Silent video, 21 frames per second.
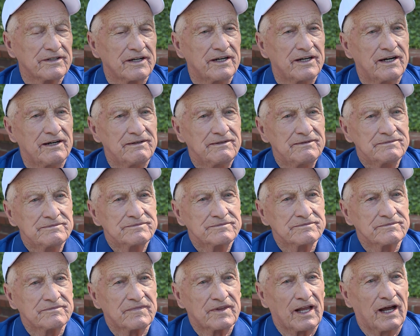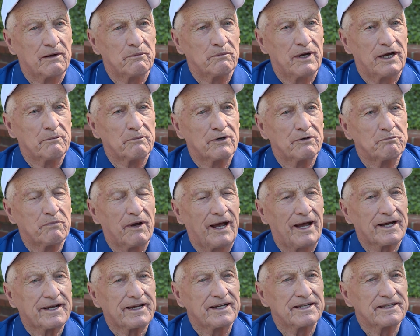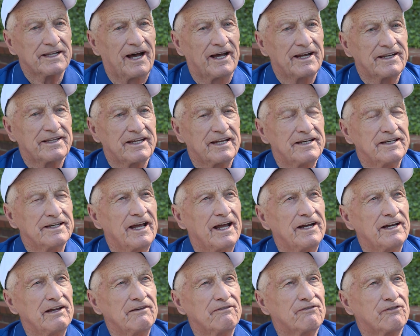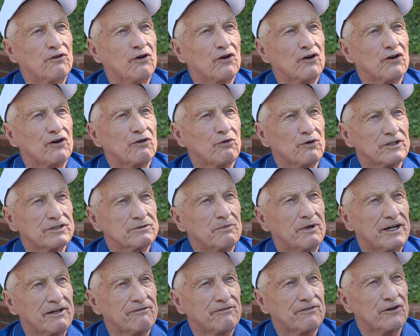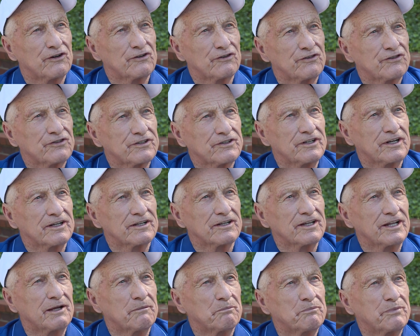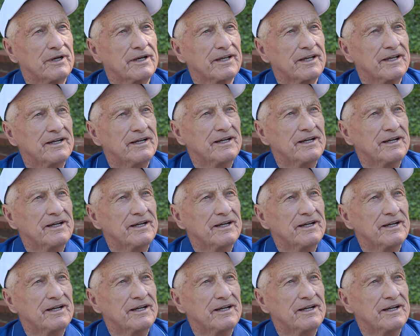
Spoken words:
I remember back in 1984 was my first Olympic.